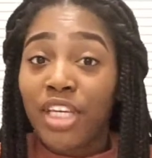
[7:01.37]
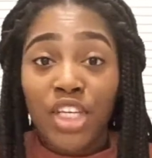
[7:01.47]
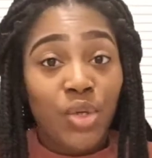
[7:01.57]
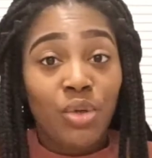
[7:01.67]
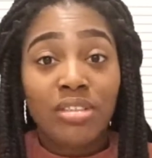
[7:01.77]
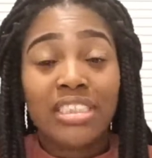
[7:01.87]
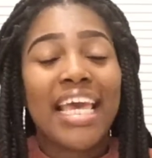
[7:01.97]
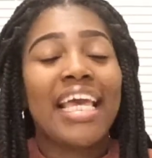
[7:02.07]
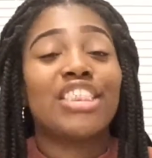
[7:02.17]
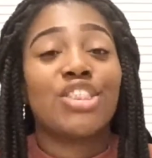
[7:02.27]
be used
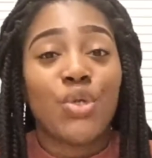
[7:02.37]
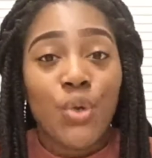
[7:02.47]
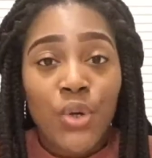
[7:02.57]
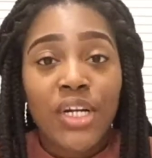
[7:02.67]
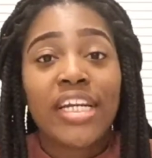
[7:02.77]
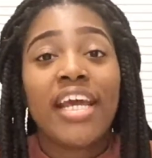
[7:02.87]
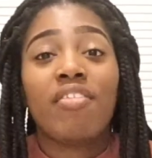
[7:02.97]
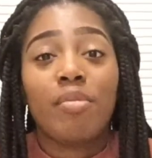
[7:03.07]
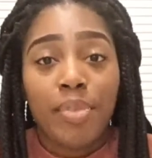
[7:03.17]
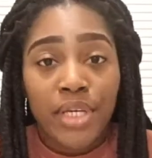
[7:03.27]
as an
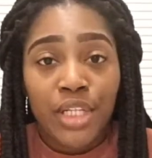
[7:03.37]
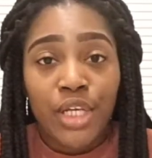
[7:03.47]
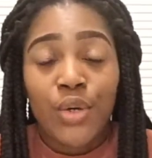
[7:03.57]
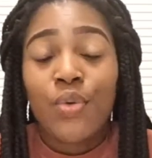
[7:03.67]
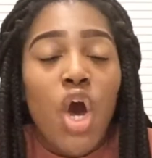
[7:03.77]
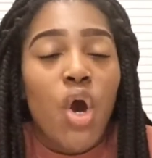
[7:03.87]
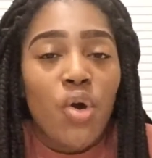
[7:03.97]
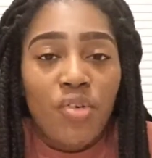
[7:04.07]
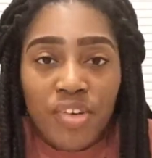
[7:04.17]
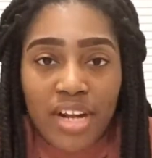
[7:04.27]
ordinary pillow
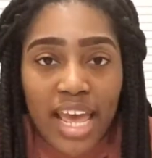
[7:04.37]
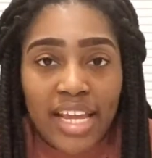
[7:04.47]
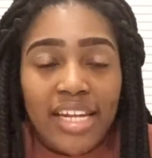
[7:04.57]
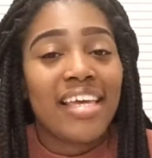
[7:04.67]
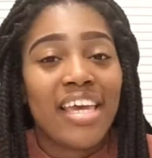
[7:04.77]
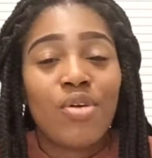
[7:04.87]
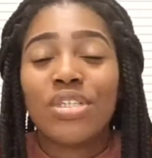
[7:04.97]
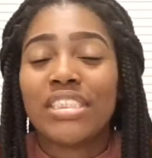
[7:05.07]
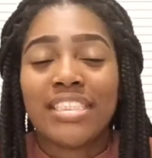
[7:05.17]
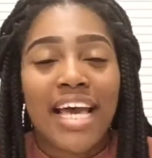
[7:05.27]
overnight. It
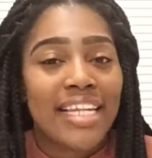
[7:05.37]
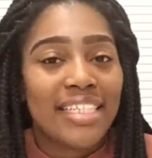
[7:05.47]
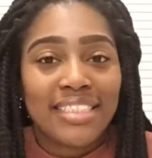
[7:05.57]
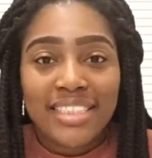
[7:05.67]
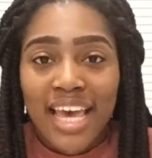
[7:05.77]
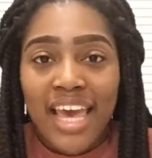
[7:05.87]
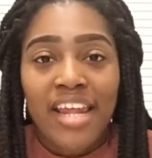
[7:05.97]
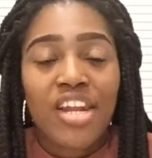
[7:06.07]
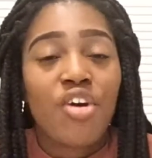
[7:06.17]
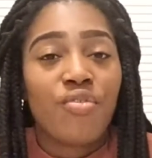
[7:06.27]
was not
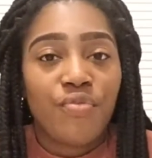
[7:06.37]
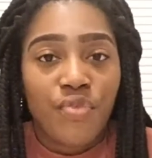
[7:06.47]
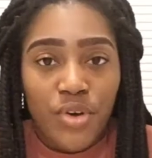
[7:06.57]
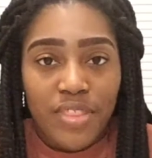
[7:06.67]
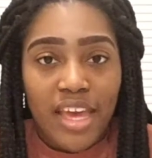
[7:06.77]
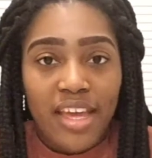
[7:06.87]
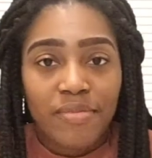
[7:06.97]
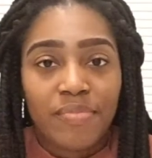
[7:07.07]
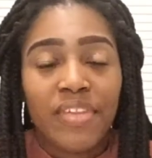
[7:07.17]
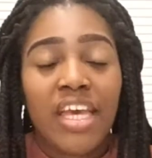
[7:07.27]
designed for that.
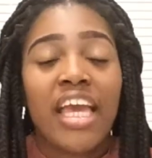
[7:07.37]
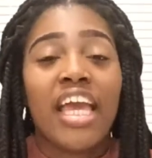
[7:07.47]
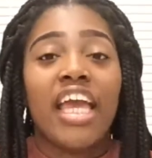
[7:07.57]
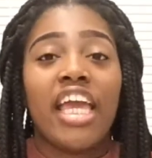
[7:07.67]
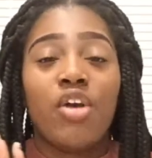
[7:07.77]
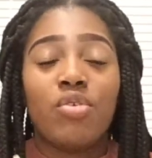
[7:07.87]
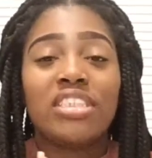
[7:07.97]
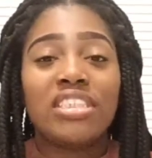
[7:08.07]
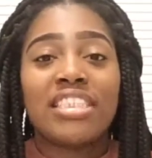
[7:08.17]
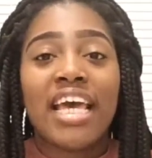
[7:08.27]
It
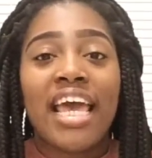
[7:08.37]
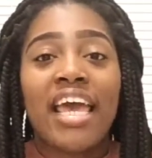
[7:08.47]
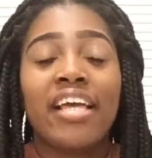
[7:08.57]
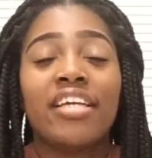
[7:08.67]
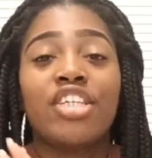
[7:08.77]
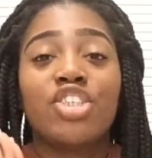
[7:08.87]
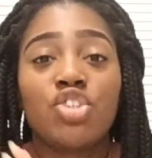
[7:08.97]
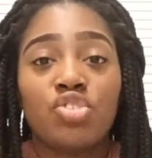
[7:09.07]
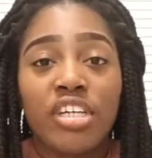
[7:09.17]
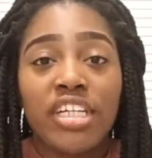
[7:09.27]
was designed
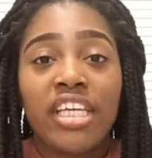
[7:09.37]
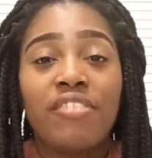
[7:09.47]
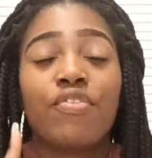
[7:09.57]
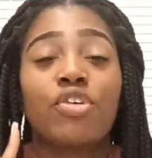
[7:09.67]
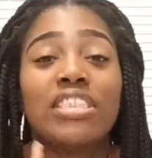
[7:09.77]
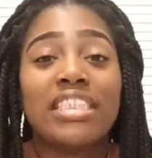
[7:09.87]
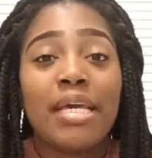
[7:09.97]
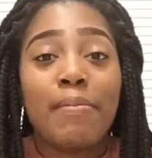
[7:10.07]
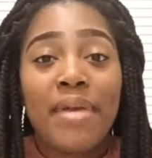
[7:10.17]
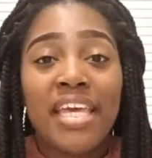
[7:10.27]
strictly for
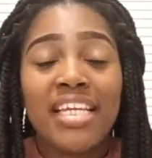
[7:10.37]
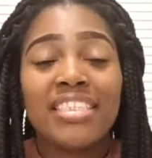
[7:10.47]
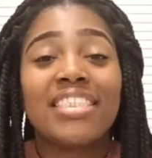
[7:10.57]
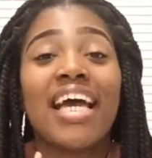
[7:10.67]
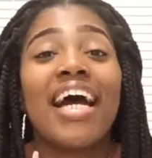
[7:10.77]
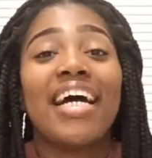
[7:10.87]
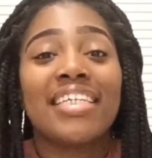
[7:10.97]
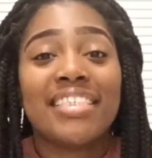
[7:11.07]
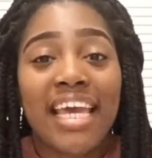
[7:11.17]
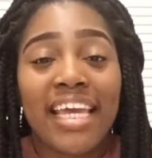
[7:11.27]
10 minutes
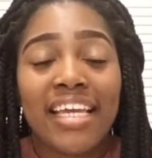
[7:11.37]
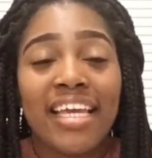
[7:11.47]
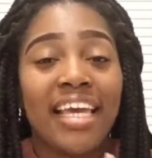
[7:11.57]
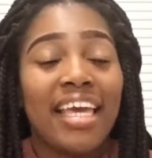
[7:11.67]
a day.